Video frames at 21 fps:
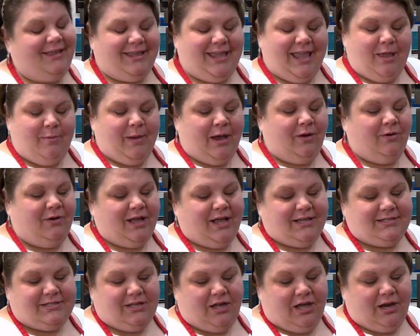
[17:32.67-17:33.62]
It came out,
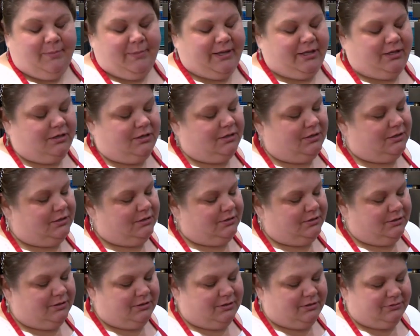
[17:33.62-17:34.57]
I saw it, I'm like, oh
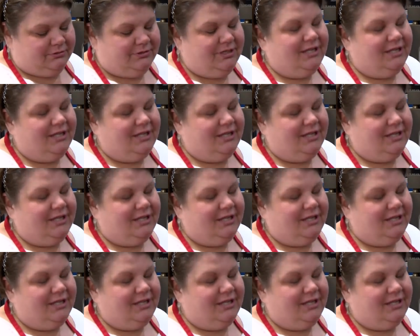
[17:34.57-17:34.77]
no.